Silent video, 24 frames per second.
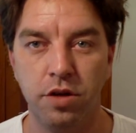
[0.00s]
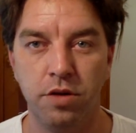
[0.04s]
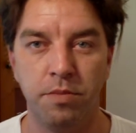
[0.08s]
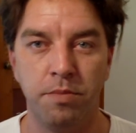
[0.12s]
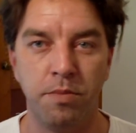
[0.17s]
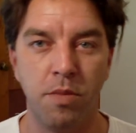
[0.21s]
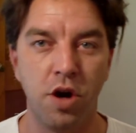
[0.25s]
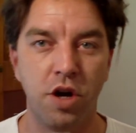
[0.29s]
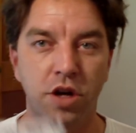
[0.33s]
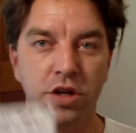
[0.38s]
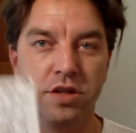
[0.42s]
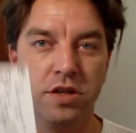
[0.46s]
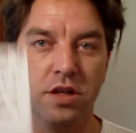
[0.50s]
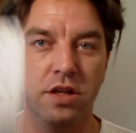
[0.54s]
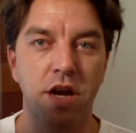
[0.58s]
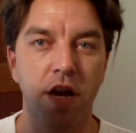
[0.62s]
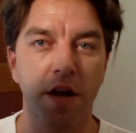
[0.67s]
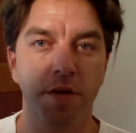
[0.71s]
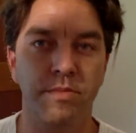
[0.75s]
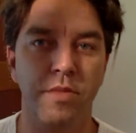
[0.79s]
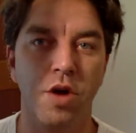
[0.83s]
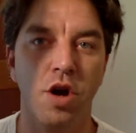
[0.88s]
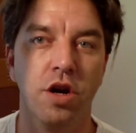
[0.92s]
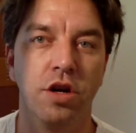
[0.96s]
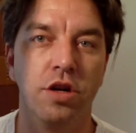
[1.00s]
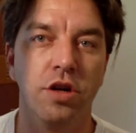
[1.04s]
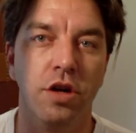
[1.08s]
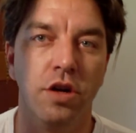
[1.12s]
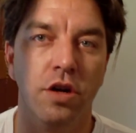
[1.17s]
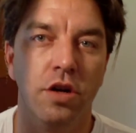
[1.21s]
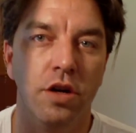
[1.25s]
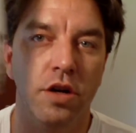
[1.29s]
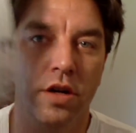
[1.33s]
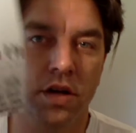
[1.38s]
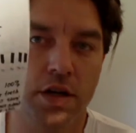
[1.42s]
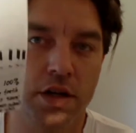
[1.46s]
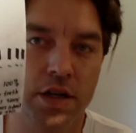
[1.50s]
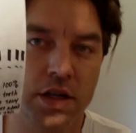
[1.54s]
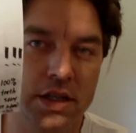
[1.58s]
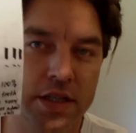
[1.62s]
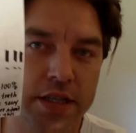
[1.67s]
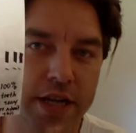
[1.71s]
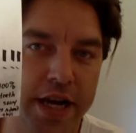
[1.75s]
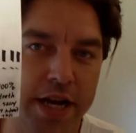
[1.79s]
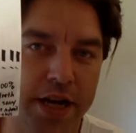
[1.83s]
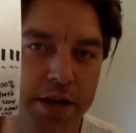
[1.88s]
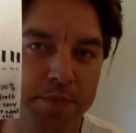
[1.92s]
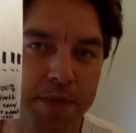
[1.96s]
marks-a-lot marker
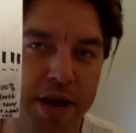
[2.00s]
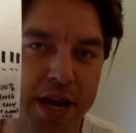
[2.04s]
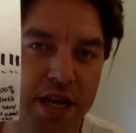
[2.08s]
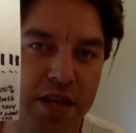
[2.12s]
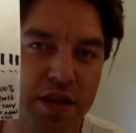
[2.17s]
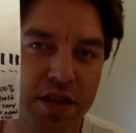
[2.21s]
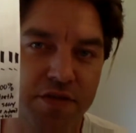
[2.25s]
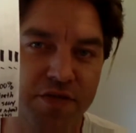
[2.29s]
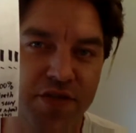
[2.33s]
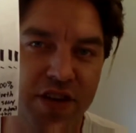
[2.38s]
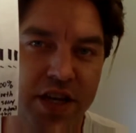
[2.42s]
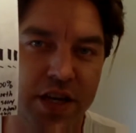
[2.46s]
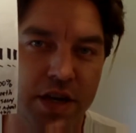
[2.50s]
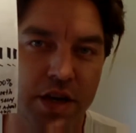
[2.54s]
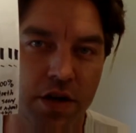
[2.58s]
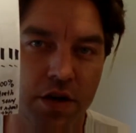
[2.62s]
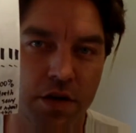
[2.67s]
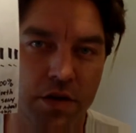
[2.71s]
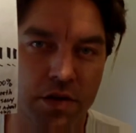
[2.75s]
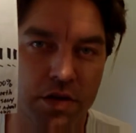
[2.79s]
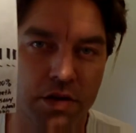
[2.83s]
saying, make the video?